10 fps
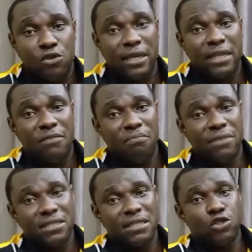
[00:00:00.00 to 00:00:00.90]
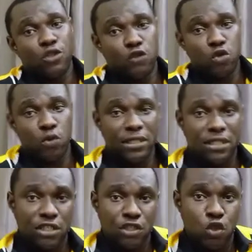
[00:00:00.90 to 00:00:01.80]
to get the best out of
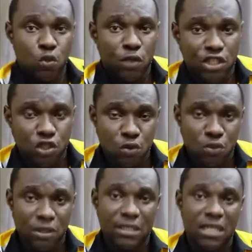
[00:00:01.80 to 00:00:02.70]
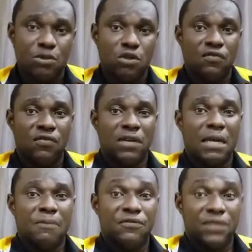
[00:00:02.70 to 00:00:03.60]
2022 in terms of
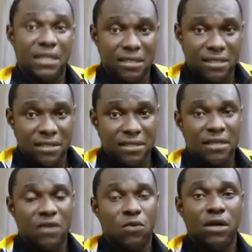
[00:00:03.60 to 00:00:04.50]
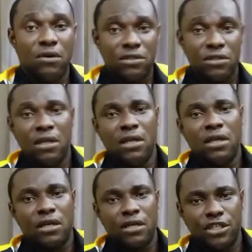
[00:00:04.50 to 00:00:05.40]
finances and
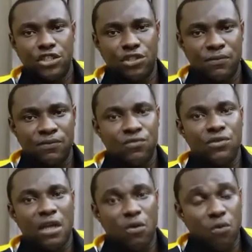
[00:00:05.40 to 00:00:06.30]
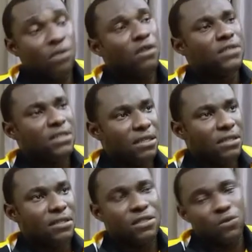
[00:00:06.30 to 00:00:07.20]
wealth creation. Now, one of the
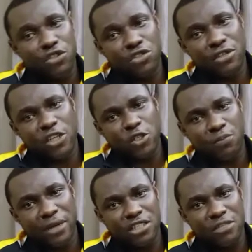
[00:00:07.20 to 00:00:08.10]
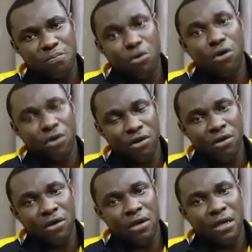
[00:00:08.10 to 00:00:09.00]
things we should expect more